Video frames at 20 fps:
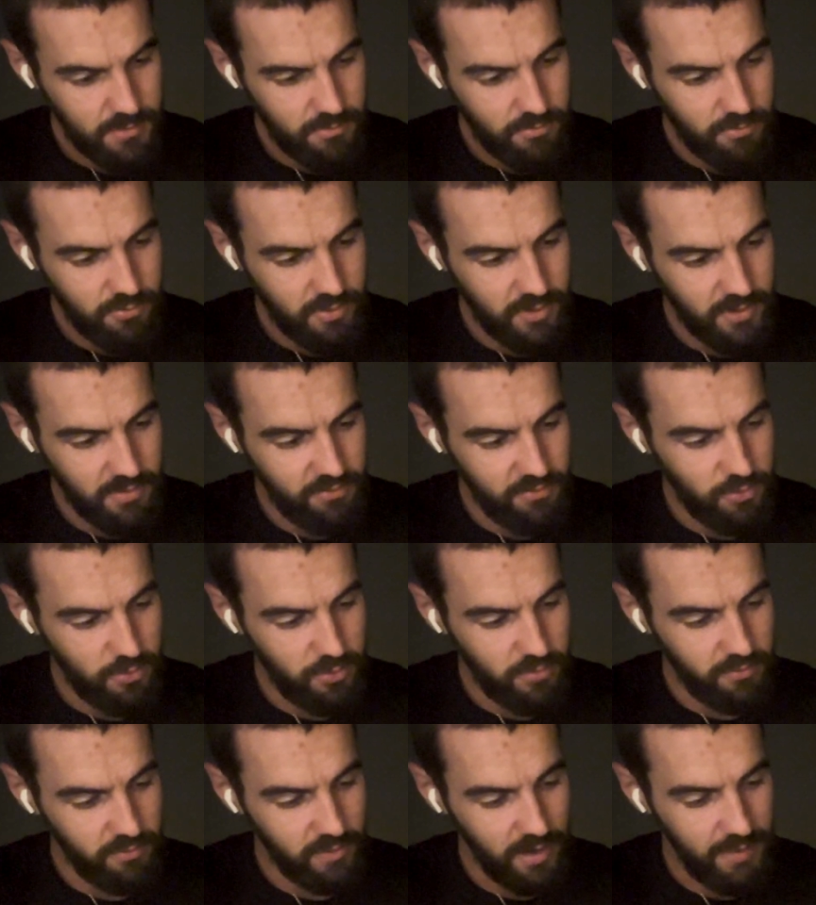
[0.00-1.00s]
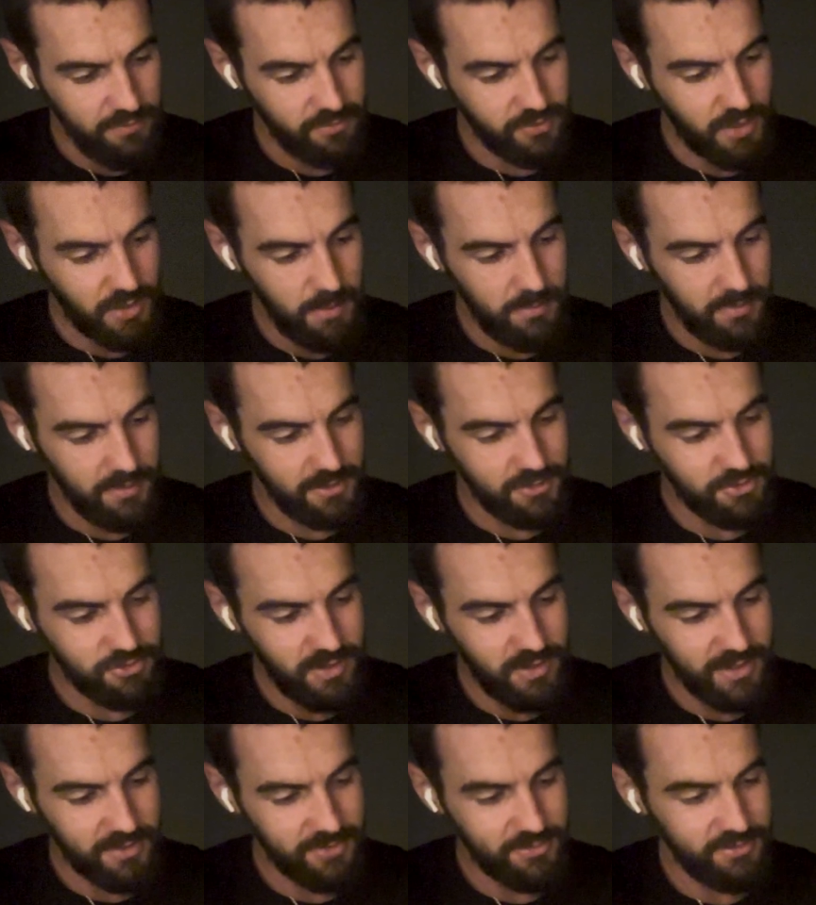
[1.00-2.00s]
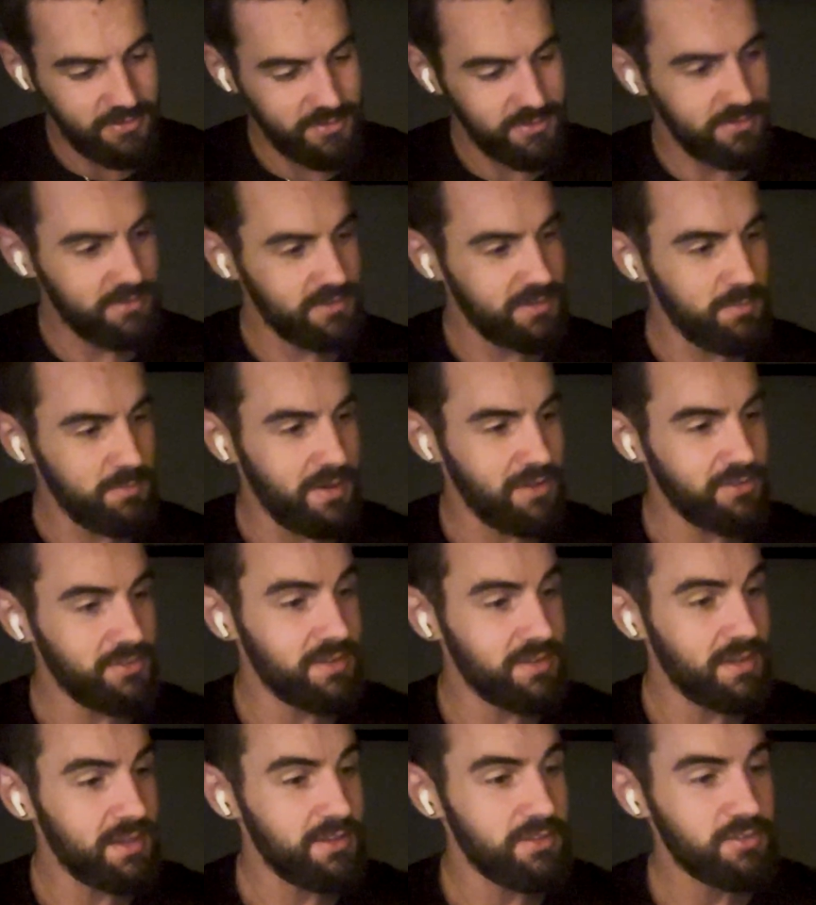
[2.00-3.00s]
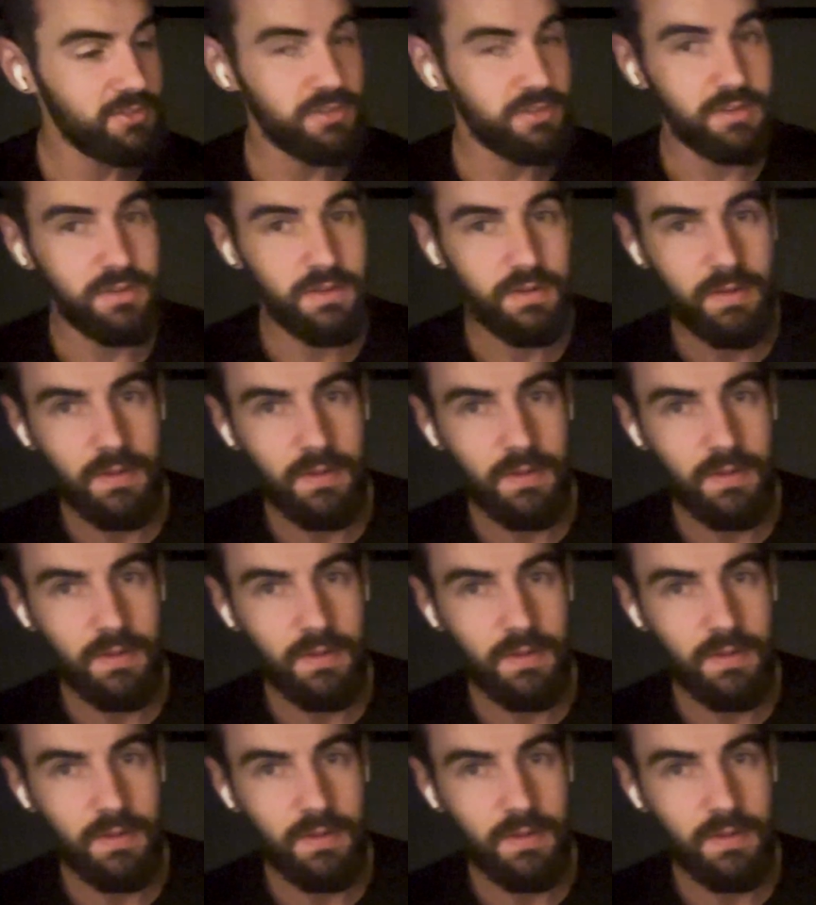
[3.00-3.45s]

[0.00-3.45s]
Preview of life's coming attractions. Imagination.